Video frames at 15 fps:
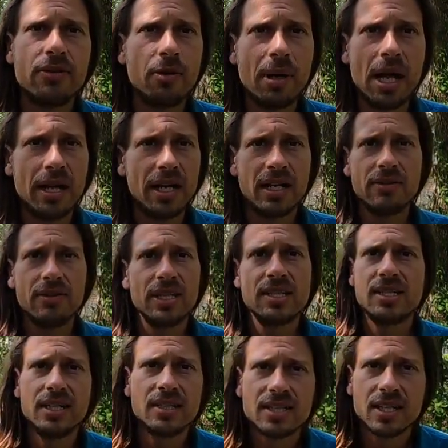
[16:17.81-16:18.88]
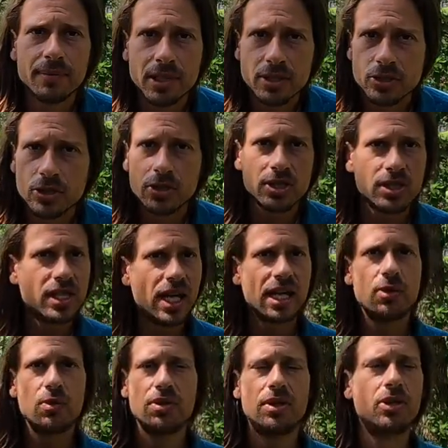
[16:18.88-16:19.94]
about any of these things coming true. Just take
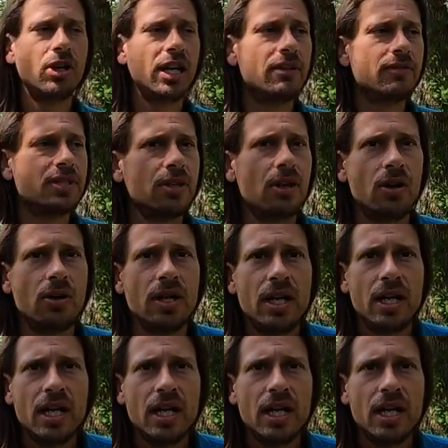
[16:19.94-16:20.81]
it with a grain of salt